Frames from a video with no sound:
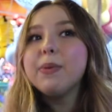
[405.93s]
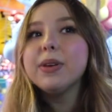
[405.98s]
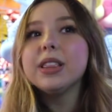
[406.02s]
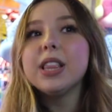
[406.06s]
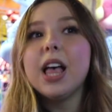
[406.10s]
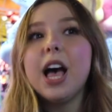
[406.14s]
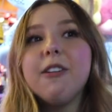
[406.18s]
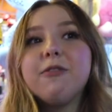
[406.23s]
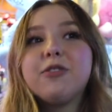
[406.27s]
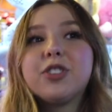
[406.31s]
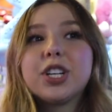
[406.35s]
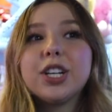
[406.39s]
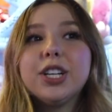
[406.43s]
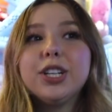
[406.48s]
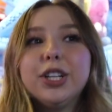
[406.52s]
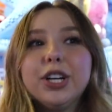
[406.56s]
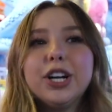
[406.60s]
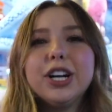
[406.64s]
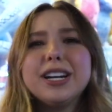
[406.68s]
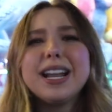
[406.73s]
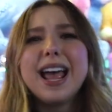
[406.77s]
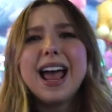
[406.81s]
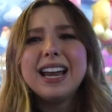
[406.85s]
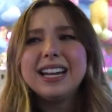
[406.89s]
I would love
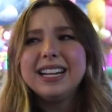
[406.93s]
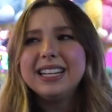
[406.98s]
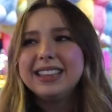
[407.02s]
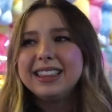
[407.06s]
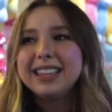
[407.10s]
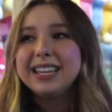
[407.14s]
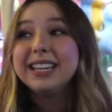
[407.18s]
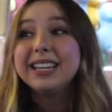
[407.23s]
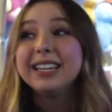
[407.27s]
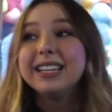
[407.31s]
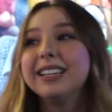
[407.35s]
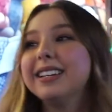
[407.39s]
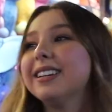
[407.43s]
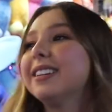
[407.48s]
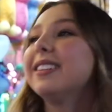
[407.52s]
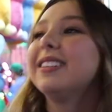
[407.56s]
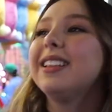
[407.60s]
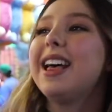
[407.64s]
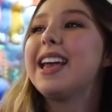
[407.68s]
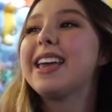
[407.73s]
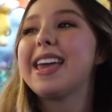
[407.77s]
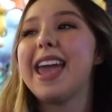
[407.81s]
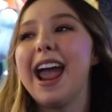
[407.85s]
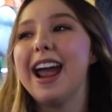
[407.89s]
to learn anything
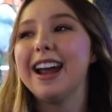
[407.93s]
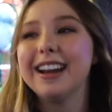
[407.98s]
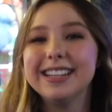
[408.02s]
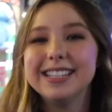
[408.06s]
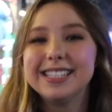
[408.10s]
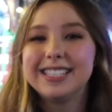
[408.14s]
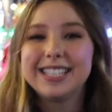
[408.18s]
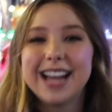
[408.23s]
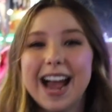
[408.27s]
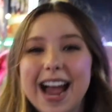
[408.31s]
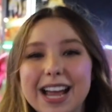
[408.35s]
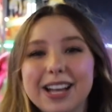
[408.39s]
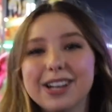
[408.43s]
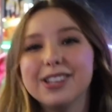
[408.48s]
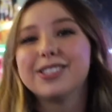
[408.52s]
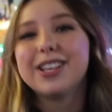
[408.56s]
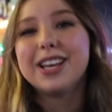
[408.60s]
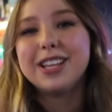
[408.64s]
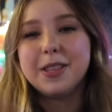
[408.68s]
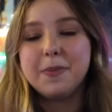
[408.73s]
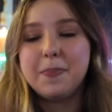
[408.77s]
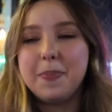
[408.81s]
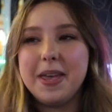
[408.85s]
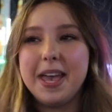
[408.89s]
like Harry
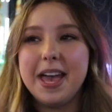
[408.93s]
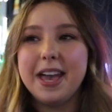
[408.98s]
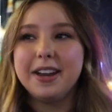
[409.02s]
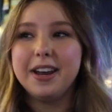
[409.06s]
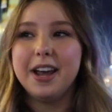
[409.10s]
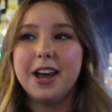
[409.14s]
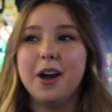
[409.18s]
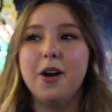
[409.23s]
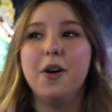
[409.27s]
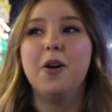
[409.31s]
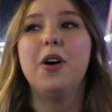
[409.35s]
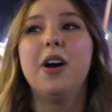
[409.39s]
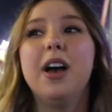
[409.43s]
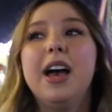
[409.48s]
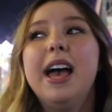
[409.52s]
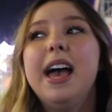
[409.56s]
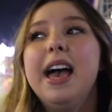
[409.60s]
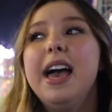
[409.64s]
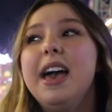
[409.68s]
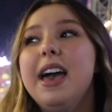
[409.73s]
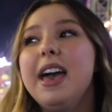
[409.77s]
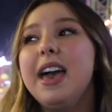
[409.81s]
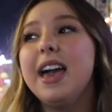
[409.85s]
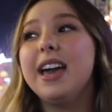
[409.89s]
Styles on the
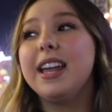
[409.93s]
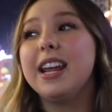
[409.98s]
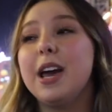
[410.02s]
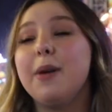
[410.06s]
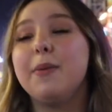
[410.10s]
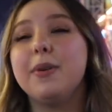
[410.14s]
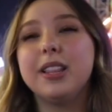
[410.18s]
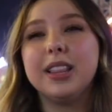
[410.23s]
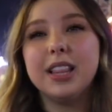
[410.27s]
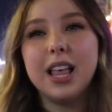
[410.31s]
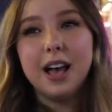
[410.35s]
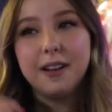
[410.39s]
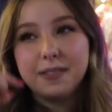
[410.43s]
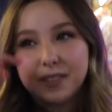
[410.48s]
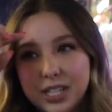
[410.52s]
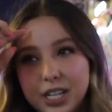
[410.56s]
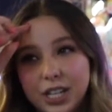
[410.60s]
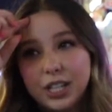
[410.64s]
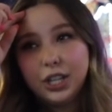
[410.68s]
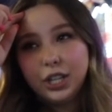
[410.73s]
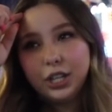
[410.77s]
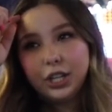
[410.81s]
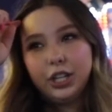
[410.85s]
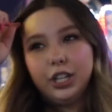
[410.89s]
piano, and I would
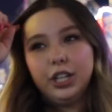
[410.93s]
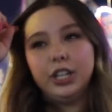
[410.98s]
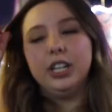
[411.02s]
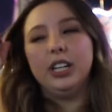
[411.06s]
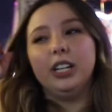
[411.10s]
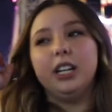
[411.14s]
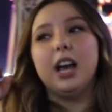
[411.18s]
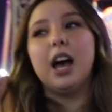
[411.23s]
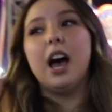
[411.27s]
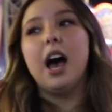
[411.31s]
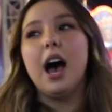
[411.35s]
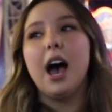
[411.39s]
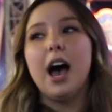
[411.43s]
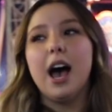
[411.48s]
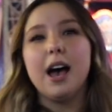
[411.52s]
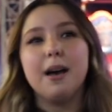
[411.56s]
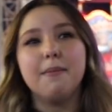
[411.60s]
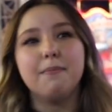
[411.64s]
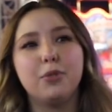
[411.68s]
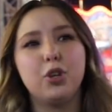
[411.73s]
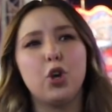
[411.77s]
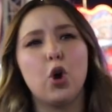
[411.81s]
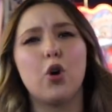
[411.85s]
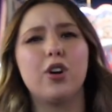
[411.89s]
love to learn
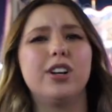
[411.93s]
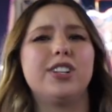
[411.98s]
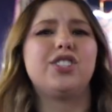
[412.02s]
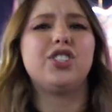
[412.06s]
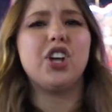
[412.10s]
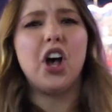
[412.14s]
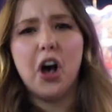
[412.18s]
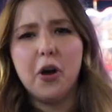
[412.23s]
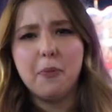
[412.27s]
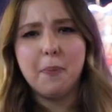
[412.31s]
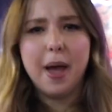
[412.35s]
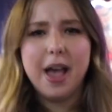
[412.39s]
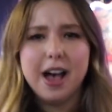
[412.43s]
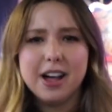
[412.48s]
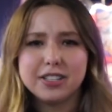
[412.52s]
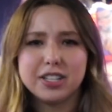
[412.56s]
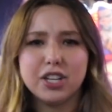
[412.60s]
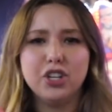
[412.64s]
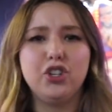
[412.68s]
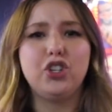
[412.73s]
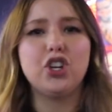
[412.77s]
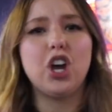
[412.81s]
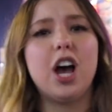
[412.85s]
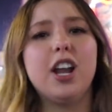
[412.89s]
Your Song
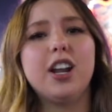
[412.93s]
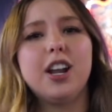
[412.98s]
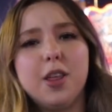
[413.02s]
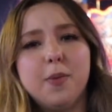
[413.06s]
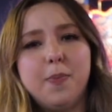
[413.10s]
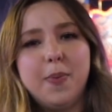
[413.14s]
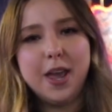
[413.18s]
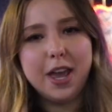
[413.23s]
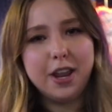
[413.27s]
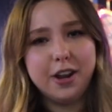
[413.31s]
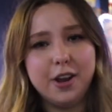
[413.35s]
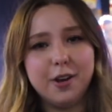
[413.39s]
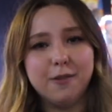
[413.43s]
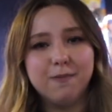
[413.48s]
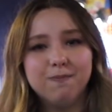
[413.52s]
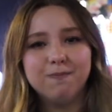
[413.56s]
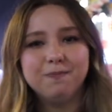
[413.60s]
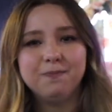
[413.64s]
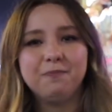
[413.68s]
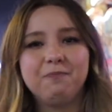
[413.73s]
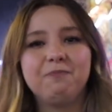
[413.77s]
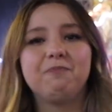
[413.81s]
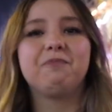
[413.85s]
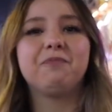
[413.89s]
by Elton John on the
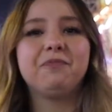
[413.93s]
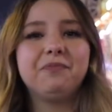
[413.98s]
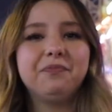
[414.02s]
piano.